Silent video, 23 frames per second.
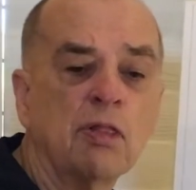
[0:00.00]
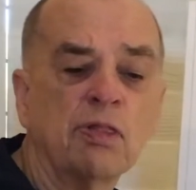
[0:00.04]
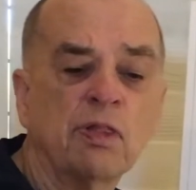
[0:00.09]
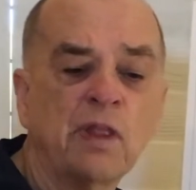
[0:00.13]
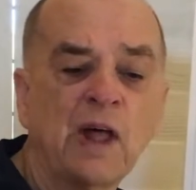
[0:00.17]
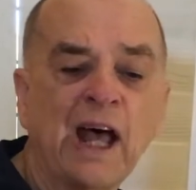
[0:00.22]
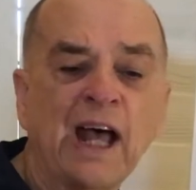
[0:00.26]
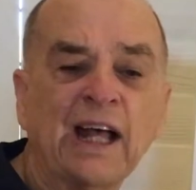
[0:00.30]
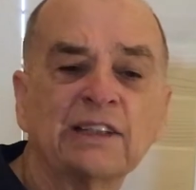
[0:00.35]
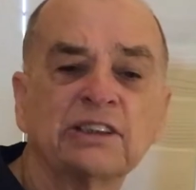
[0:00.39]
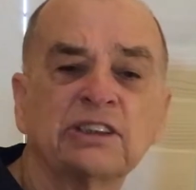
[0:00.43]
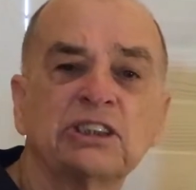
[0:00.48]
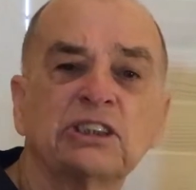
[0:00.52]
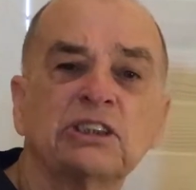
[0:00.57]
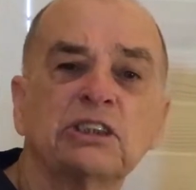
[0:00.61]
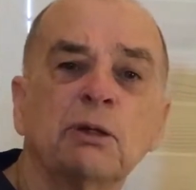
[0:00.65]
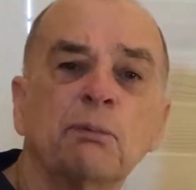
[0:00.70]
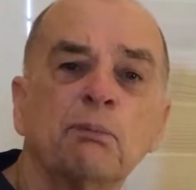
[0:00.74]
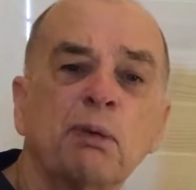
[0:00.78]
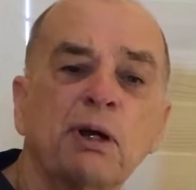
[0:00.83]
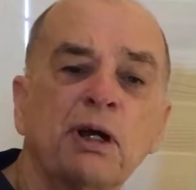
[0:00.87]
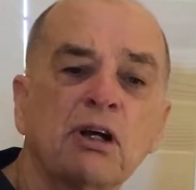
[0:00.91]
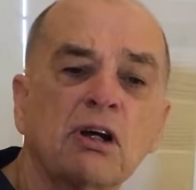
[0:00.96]
That's
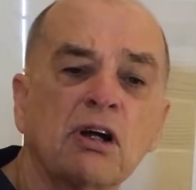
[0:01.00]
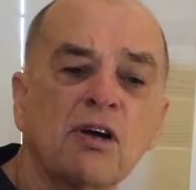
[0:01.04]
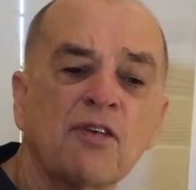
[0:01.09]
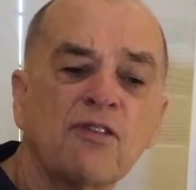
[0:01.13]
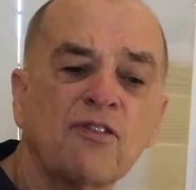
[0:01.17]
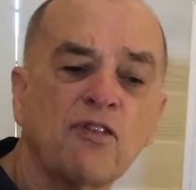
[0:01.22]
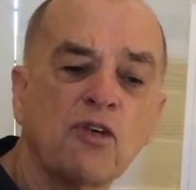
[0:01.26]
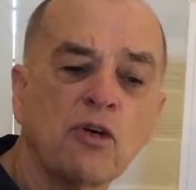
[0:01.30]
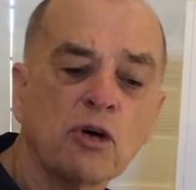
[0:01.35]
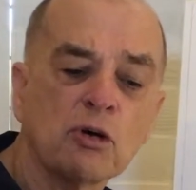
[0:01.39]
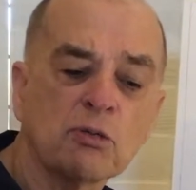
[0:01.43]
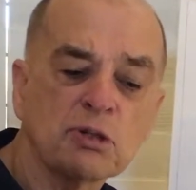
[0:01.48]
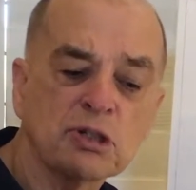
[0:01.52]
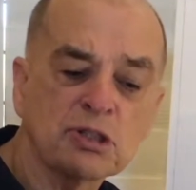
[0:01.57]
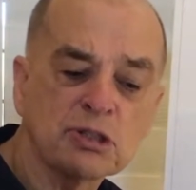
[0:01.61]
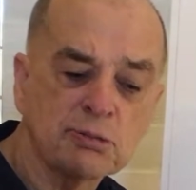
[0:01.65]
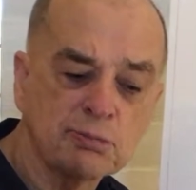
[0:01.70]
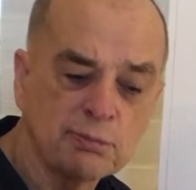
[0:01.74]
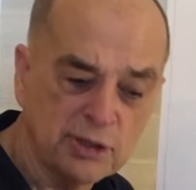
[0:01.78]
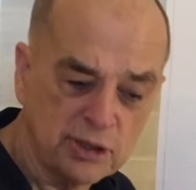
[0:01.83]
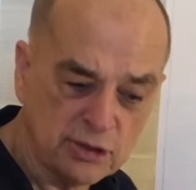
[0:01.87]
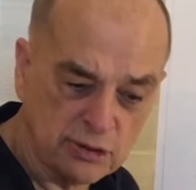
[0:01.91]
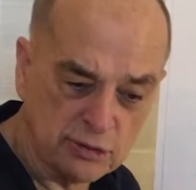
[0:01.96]
the
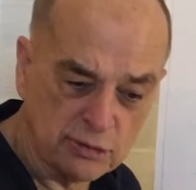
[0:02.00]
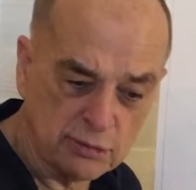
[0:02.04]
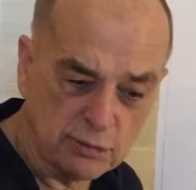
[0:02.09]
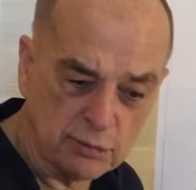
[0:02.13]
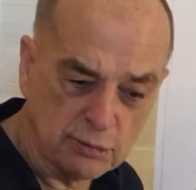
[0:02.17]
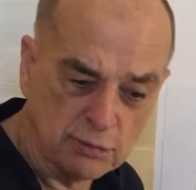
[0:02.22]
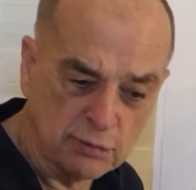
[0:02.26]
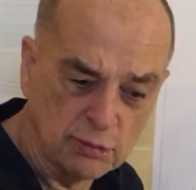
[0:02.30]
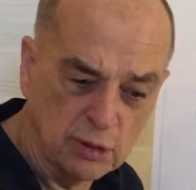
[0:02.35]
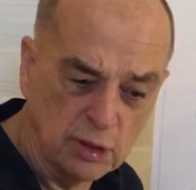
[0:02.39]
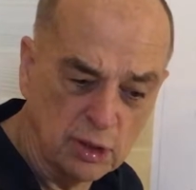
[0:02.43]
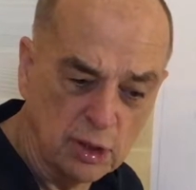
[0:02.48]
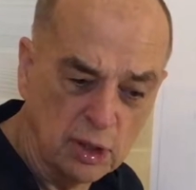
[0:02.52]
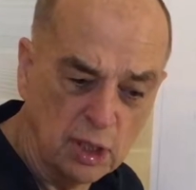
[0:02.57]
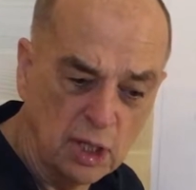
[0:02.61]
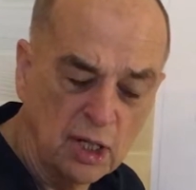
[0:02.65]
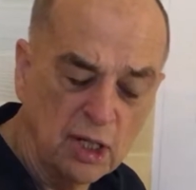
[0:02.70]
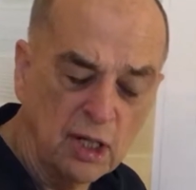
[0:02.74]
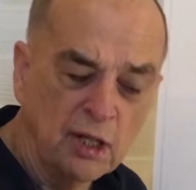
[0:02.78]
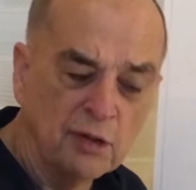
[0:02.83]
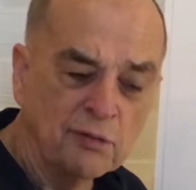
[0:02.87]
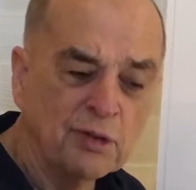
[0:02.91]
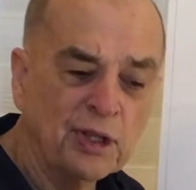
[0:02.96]
piriformis muscle.
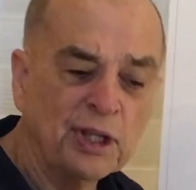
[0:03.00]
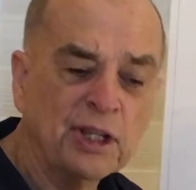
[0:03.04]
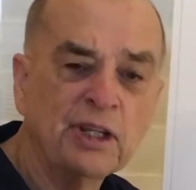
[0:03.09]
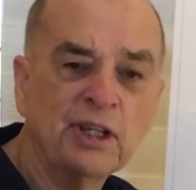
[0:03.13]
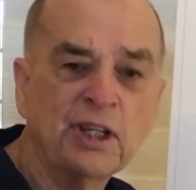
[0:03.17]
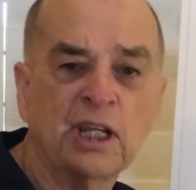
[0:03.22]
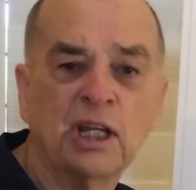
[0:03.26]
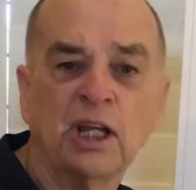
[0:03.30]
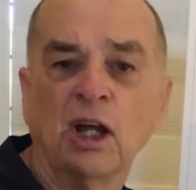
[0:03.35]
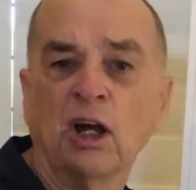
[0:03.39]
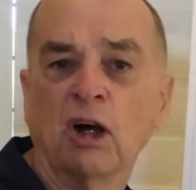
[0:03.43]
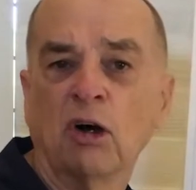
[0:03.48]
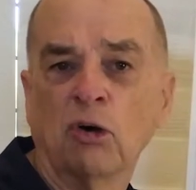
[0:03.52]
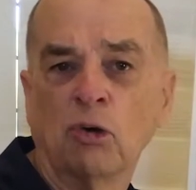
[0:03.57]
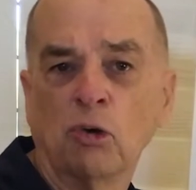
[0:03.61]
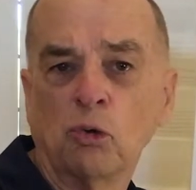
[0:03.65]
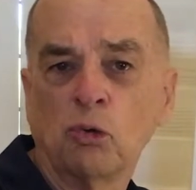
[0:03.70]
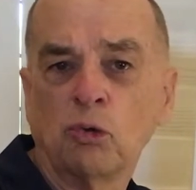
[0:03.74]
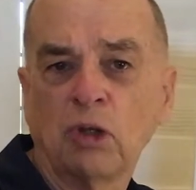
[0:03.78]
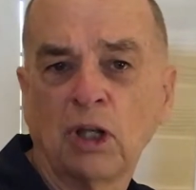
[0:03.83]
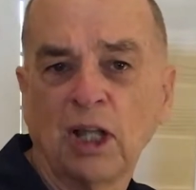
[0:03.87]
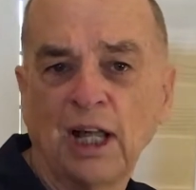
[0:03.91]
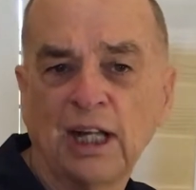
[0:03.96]
Then the
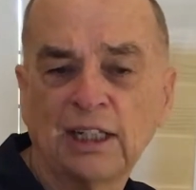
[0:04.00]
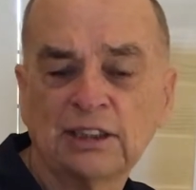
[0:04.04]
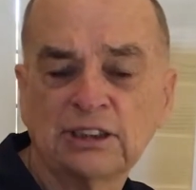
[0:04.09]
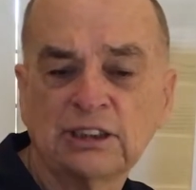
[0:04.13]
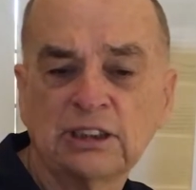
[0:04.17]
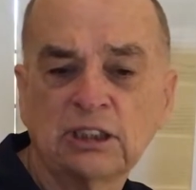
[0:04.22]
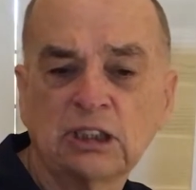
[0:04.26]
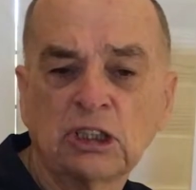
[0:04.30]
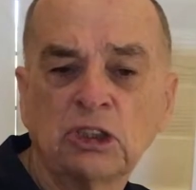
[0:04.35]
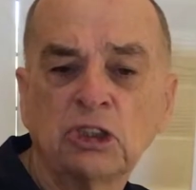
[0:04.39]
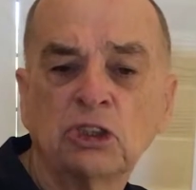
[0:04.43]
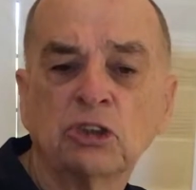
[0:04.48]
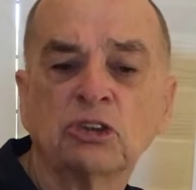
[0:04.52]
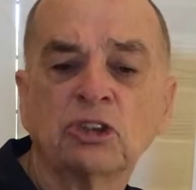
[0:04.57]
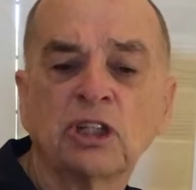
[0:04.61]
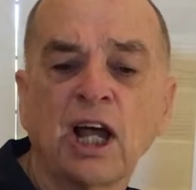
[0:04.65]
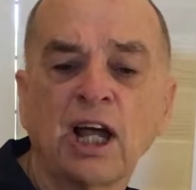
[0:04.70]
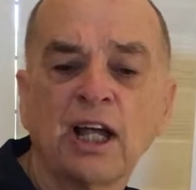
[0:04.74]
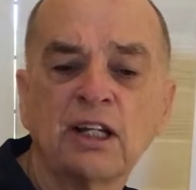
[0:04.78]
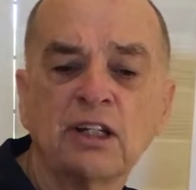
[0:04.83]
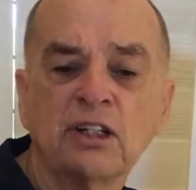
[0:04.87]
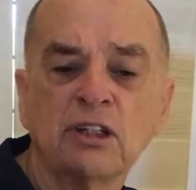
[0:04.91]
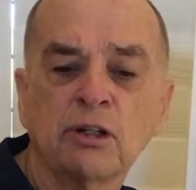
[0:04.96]
old classic, you
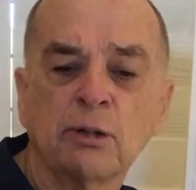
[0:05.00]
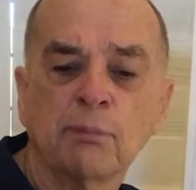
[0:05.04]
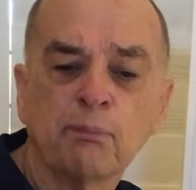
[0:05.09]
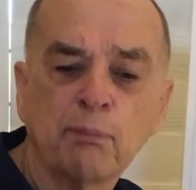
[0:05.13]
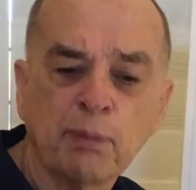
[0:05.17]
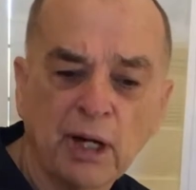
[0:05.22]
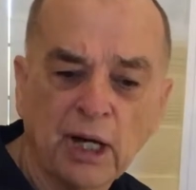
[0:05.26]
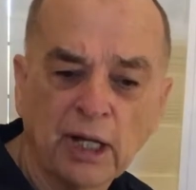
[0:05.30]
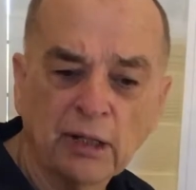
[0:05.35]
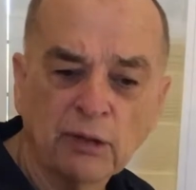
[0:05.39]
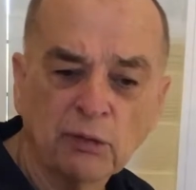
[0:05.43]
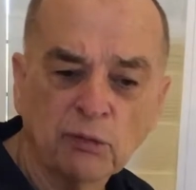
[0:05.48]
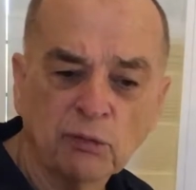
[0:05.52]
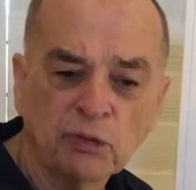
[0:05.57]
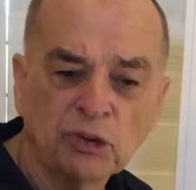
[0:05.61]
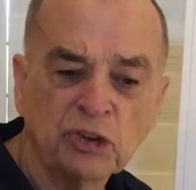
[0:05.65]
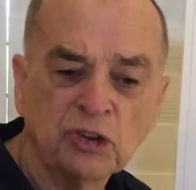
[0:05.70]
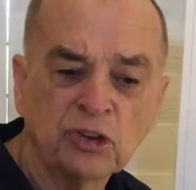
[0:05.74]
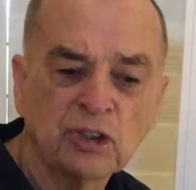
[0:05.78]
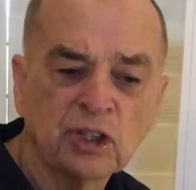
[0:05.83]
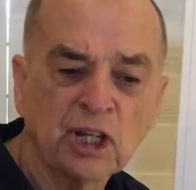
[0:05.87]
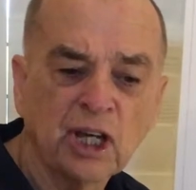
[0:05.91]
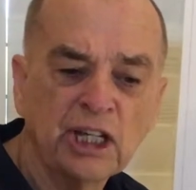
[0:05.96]
tighten your butt. When
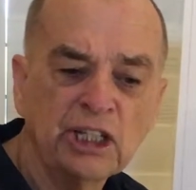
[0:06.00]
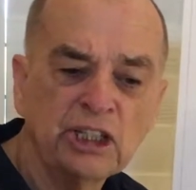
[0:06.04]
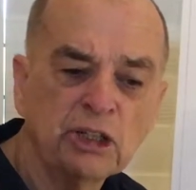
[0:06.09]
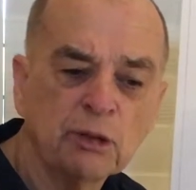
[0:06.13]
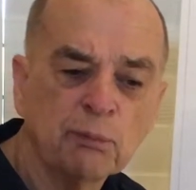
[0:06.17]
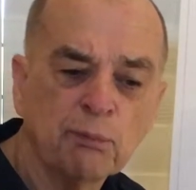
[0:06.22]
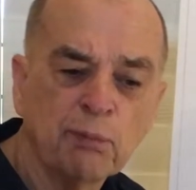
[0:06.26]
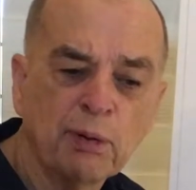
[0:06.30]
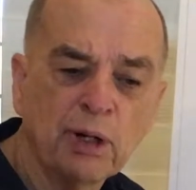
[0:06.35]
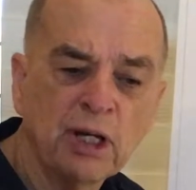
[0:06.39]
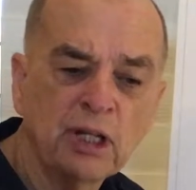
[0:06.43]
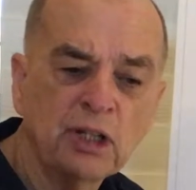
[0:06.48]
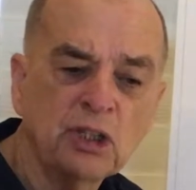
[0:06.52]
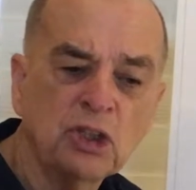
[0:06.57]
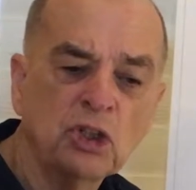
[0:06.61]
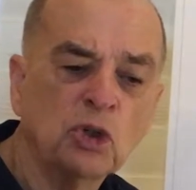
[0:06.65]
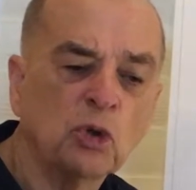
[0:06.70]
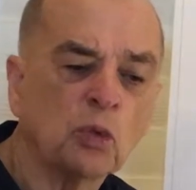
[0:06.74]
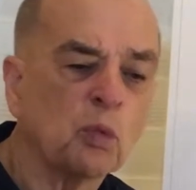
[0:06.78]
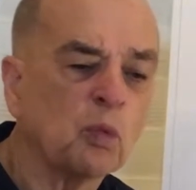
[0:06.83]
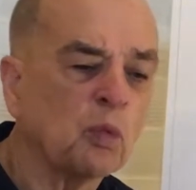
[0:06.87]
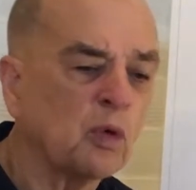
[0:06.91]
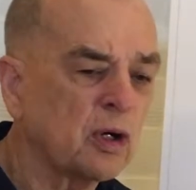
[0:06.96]
you tighten your butt,
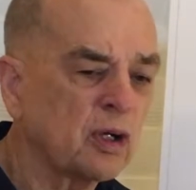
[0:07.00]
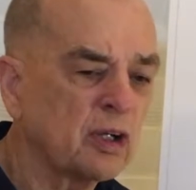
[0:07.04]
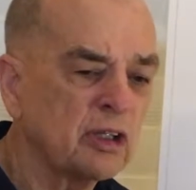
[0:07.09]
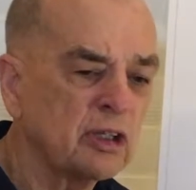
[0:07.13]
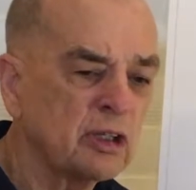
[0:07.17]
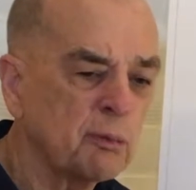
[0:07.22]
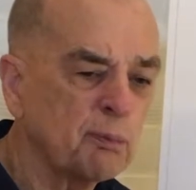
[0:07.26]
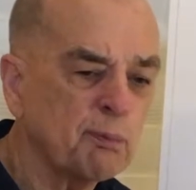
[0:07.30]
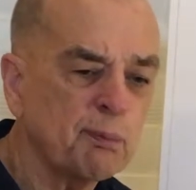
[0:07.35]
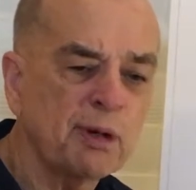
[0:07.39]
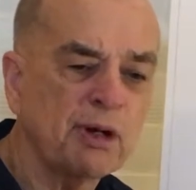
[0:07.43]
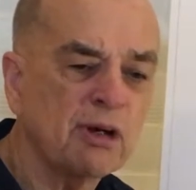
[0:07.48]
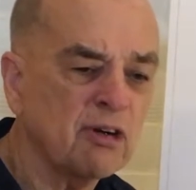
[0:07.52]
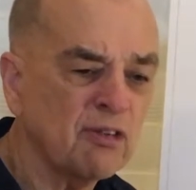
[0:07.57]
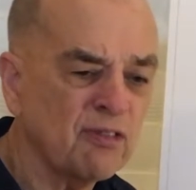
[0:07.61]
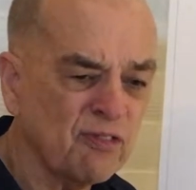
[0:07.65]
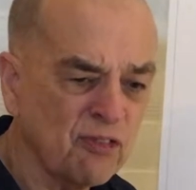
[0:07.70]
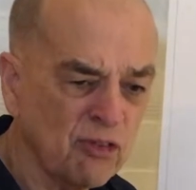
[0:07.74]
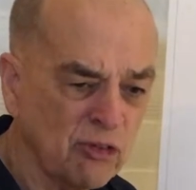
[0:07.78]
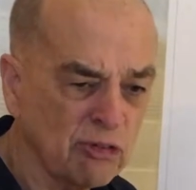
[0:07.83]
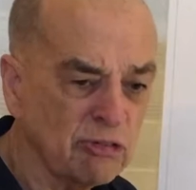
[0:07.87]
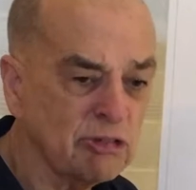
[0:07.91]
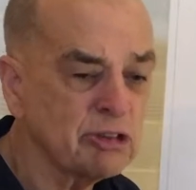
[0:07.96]
you're working the
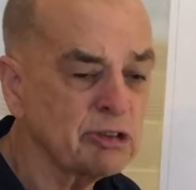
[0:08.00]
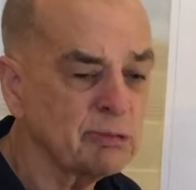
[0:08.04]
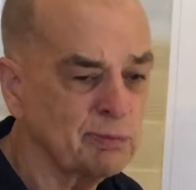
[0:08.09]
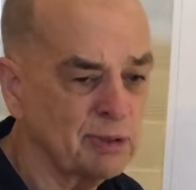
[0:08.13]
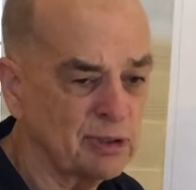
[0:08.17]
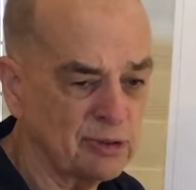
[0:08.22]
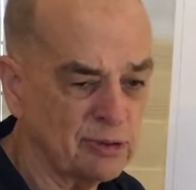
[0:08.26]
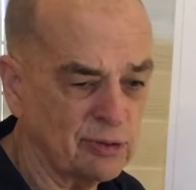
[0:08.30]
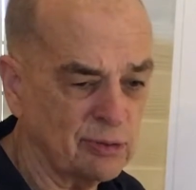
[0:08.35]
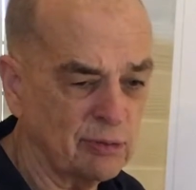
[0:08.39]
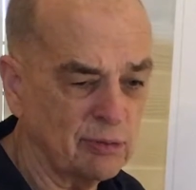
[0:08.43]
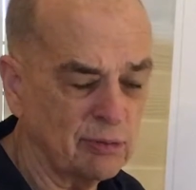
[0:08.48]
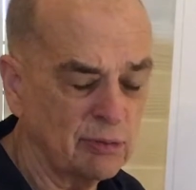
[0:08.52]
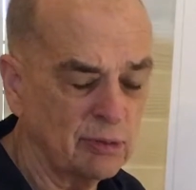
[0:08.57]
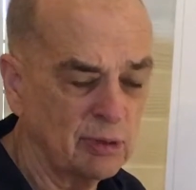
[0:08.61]
piriformis muscle.